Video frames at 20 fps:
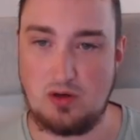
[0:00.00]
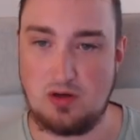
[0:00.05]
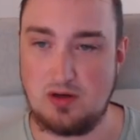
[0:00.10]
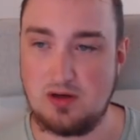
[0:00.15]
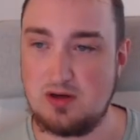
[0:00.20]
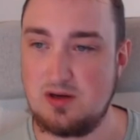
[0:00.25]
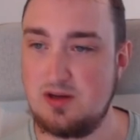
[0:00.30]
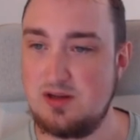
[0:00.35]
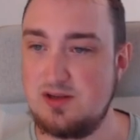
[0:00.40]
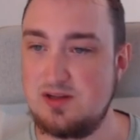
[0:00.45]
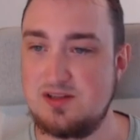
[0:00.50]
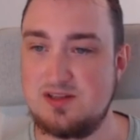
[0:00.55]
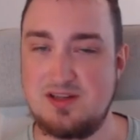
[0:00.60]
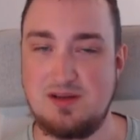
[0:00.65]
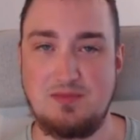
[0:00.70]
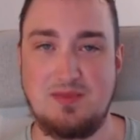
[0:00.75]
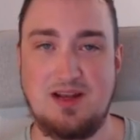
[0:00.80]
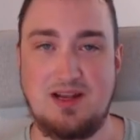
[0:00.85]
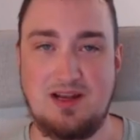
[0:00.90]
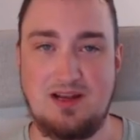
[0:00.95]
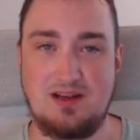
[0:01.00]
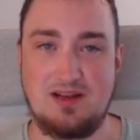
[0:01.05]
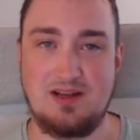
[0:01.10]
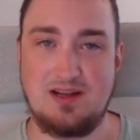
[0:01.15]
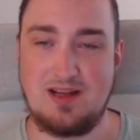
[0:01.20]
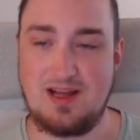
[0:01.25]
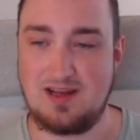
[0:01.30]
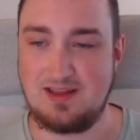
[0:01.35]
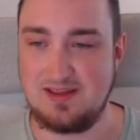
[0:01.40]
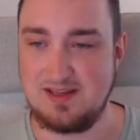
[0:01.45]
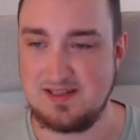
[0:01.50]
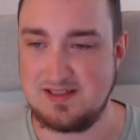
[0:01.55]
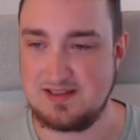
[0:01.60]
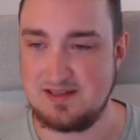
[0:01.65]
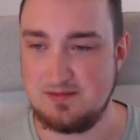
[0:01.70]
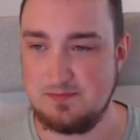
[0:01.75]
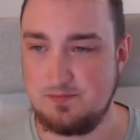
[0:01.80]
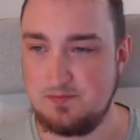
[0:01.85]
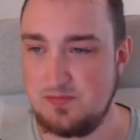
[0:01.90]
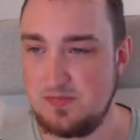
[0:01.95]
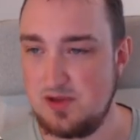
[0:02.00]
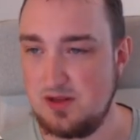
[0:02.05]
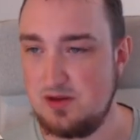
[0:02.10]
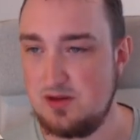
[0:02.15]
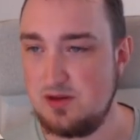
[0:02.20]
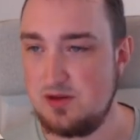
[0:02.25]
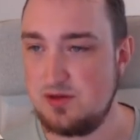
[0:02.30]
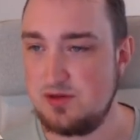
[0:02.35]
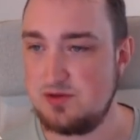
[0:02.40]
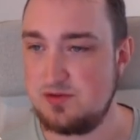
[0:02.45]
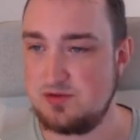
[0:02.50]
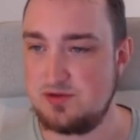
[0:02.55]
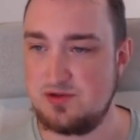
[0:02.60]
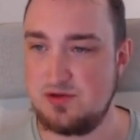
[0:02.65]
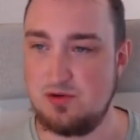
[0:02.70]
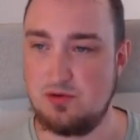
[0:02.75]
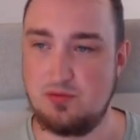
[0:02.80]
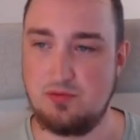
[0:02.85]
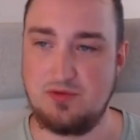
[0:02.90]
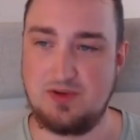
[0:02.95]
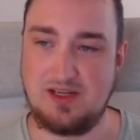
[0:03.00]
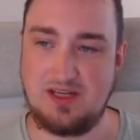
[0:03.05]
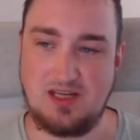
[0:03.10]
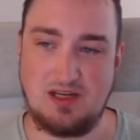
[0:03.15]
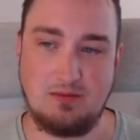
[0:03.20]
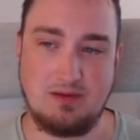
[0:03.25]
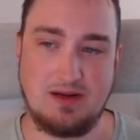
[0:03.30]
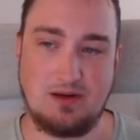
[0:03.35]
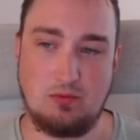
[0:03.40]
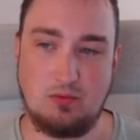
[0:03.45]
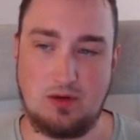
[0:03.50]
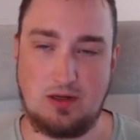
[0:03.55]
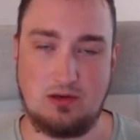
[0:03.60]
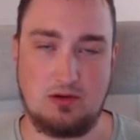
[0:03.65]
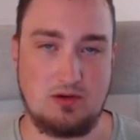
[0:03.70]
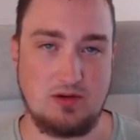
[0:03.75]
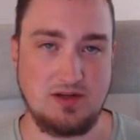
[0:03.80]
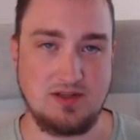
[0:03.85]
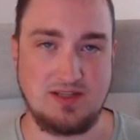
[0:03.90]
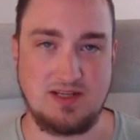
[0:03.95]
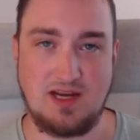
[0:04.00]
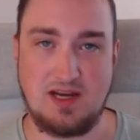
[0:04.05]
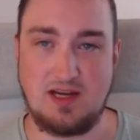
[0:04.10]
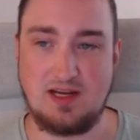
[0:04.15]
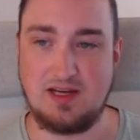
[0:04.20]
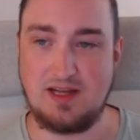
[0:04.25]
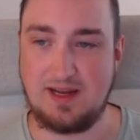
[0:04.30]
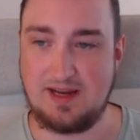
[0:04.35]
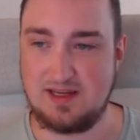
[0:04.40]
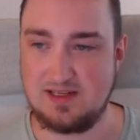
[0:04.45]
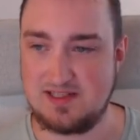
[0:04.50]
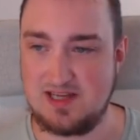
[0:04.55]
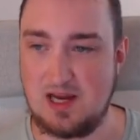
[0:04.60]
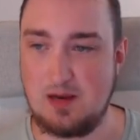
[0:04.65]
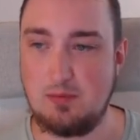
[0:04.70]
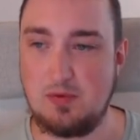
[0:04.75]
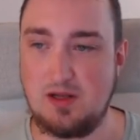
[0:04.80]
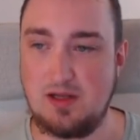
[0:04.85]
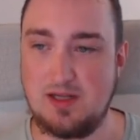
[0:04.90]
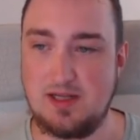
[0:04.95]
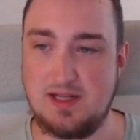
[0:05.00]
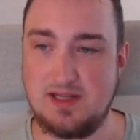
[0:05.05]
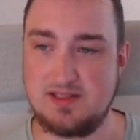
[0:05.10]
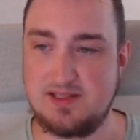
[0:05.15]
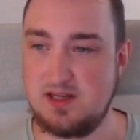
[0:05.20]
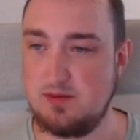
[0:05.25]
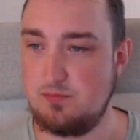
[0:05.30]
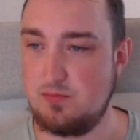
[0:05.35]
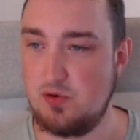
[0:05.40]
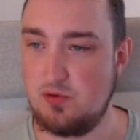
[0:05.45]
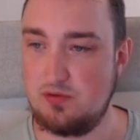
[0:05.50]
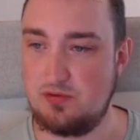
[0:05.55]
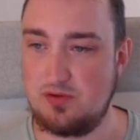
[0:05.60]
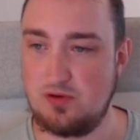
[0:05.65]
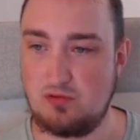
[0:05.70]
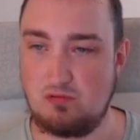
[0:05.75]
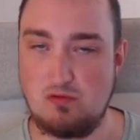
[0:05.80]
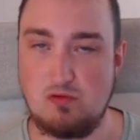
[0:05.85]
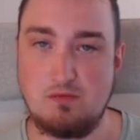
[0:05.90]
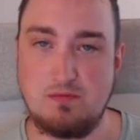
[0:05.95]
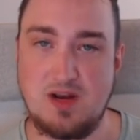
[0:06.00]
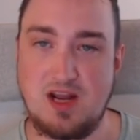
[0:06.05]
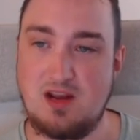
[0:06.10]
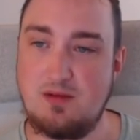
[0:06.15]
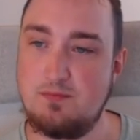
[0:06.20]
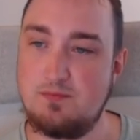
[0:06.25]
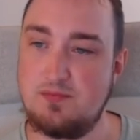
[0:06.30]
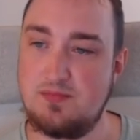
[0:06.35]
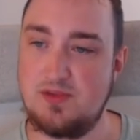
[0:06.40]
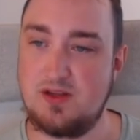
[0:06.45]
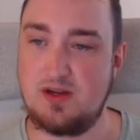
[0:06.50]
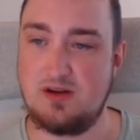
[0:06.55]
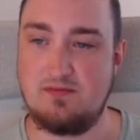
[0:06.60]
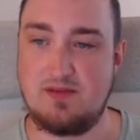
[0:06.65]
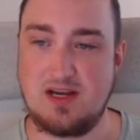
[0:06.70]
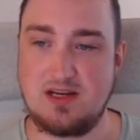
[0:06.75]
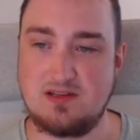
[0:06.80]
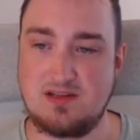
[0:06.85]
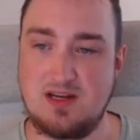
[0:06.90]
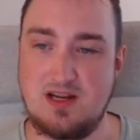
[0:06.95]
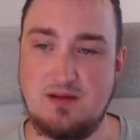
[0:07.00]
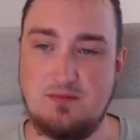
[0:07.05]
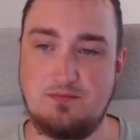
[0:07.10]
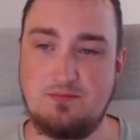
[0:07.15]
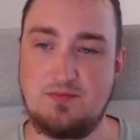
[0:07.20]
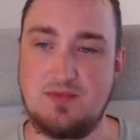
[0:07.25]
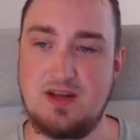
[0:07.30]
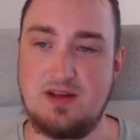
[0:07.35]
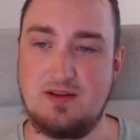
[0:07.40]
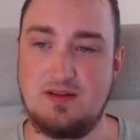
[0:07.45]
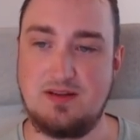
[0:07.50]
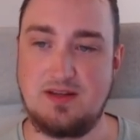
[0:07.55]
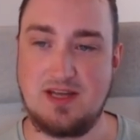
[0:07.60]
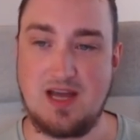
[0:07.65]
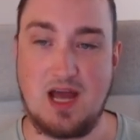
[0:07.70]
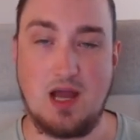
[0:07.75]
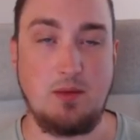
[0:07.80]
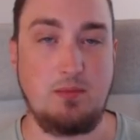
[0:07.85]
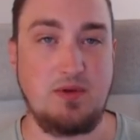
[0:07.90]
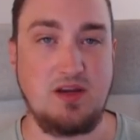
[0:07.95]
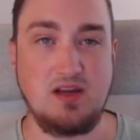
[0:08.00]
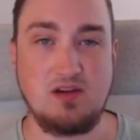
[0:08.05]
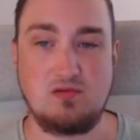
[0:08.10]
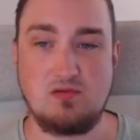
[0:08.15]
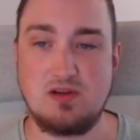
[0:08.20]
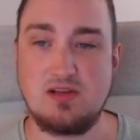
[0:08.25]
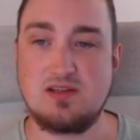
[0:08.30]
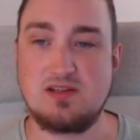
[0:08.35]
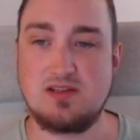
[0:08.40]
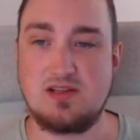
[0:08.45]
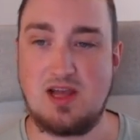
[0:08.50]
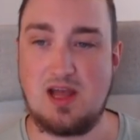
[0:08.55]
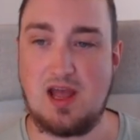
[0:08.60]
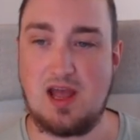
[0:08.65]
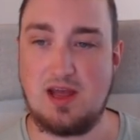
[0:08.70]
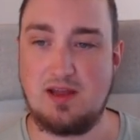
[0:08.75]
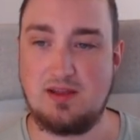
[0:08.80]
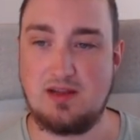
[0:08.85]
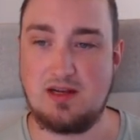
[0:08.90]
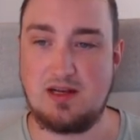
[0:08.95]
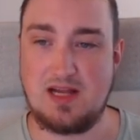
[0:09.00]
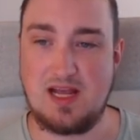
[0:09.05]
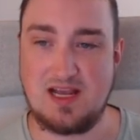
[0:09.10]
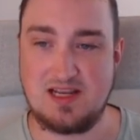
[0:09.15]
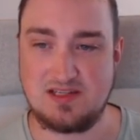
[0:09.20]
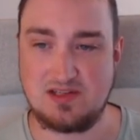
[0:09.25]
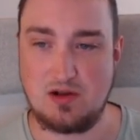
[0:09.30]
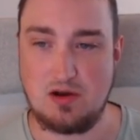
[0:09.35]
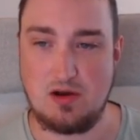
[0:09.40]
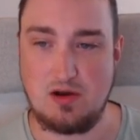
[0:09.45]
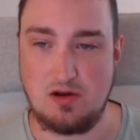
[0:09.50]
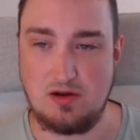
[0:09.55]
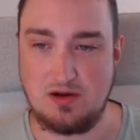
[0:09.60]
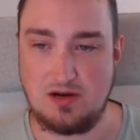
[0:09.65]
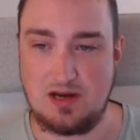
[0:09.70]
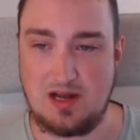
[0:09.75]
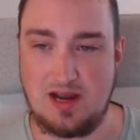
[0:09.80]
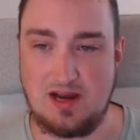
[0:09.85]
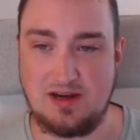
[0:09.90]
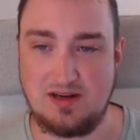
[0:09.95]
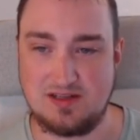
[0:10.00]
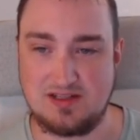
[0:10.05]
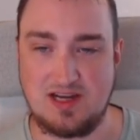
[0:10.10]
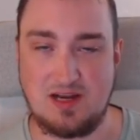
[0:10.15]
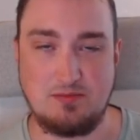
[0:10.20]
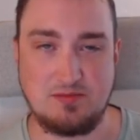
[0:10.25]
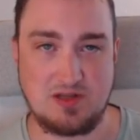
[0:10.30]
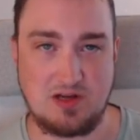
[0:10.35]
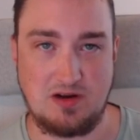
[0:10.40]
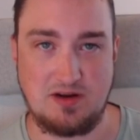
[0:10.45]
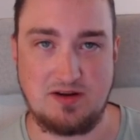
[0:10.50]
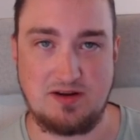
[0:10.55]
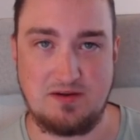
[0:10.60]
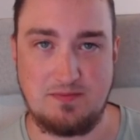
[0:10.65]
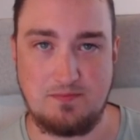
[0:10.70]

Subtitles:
look something like this. So the email will contain a table listing both the group name, the device name, the IP address, and the last online time slot.